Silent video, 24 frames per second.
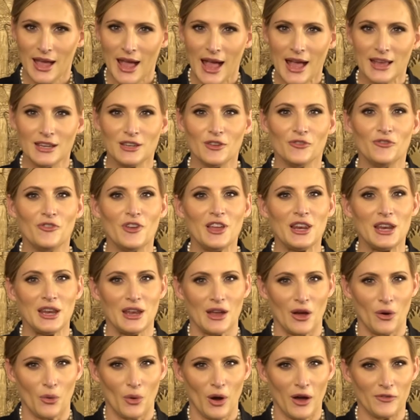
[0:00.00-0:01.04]
and a
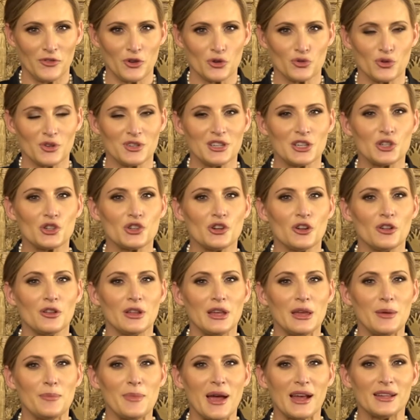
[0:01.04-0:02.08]
video of the
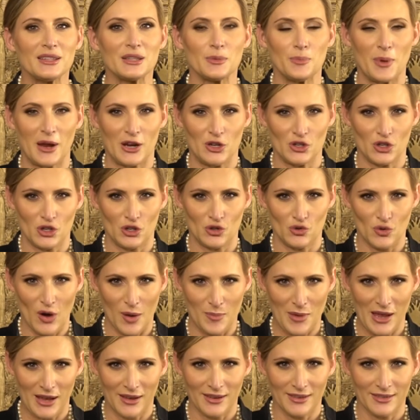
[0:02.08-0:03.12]
traditional emancipation
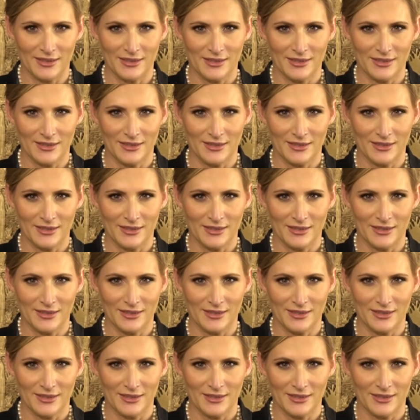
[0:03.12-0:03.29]
drumming.